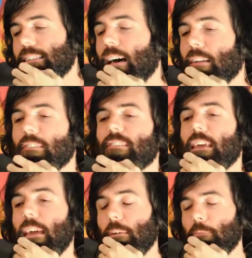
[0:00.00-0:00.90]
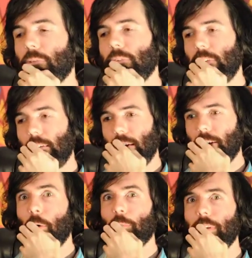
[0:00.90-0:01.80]
soundscape
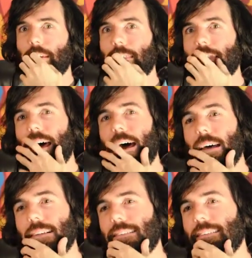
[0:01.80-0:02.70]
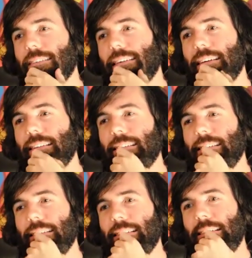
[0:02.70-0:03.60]
accompanying that. And
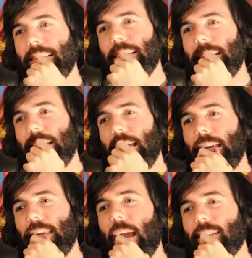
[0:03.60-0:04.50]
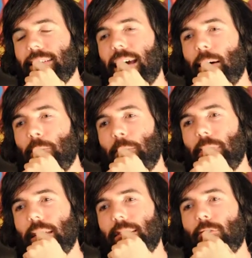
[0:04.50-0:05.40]
it's an album
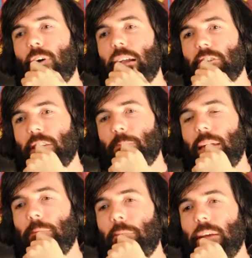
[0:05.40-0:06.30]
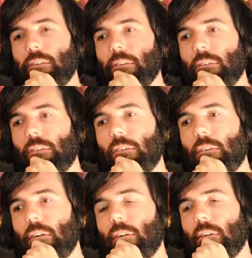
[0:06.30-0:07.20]
that gradually became a major
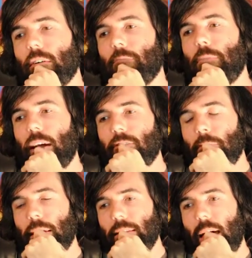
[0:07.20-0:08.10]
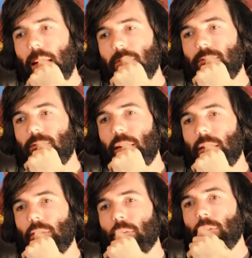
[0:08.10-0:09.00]
part of my life
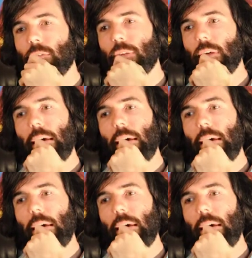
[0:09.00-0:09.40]
until